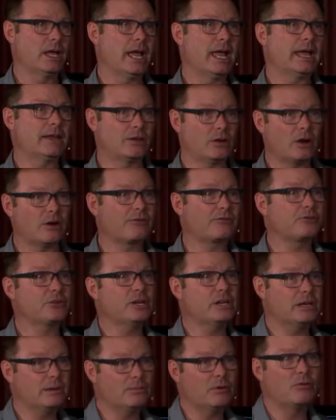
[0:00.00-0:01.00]
and our
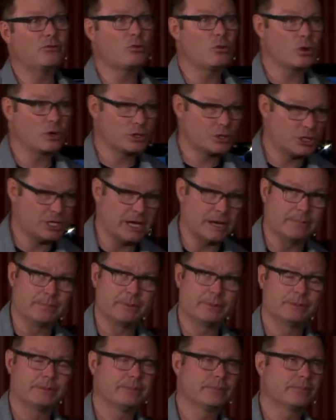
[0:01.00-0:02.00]
freedom of worship.
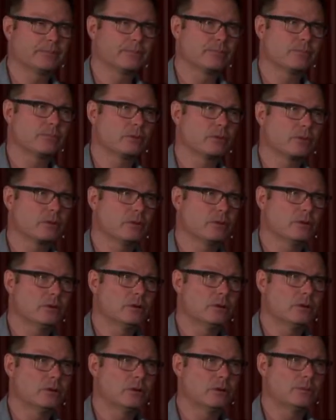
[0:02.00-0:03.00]

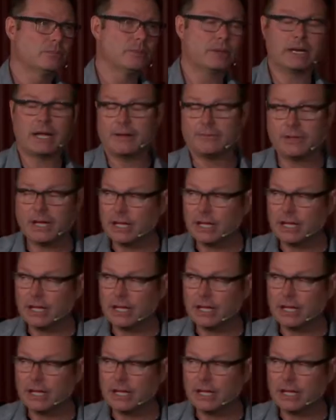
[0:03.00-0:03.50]
But I've